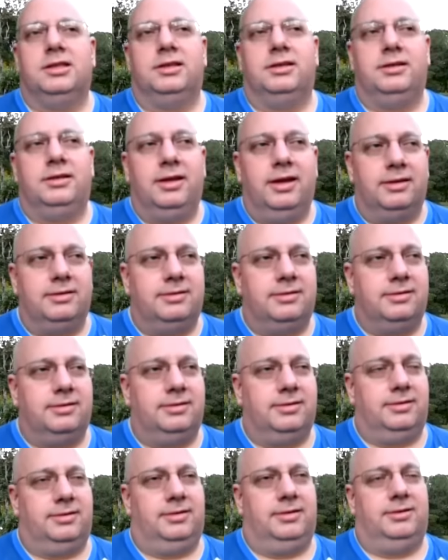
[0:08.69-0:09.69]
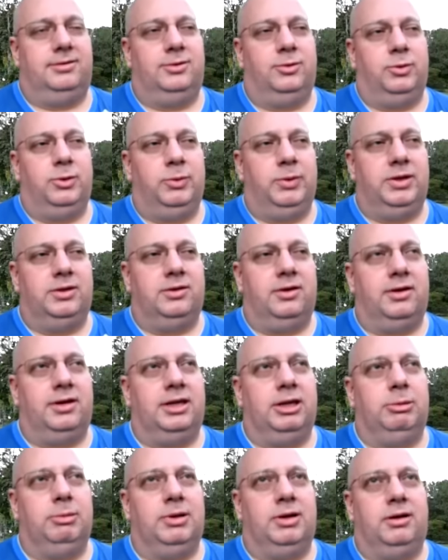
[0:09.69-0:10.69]
Yes. So what are we
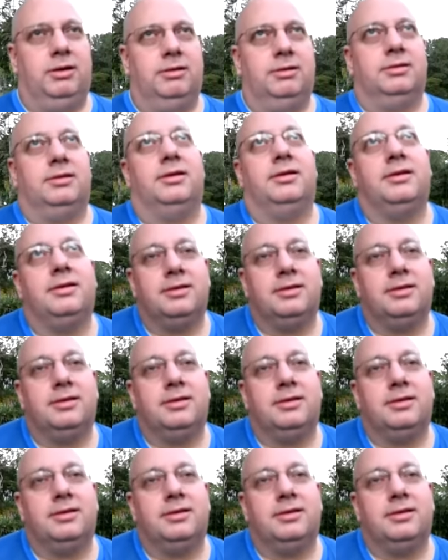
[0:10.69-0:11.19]
talking about?